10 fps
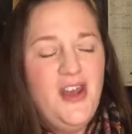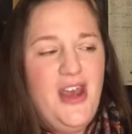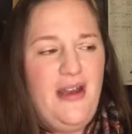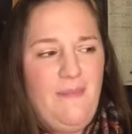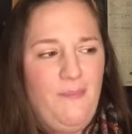
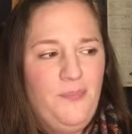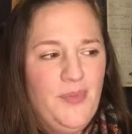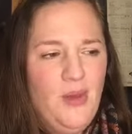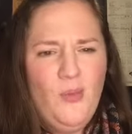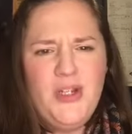Um,
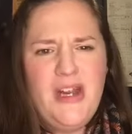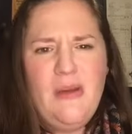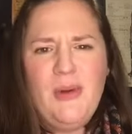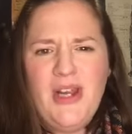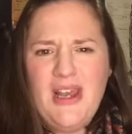would
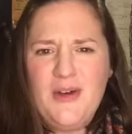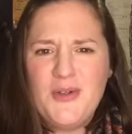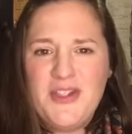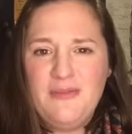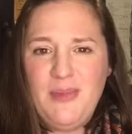anybody
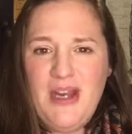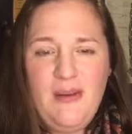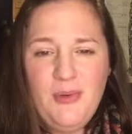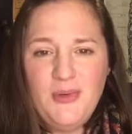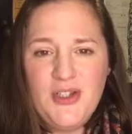else have been
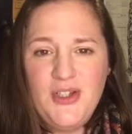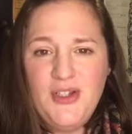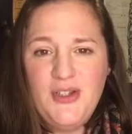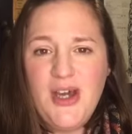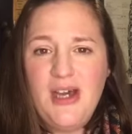able to
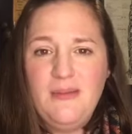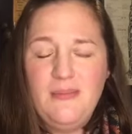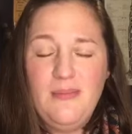do that?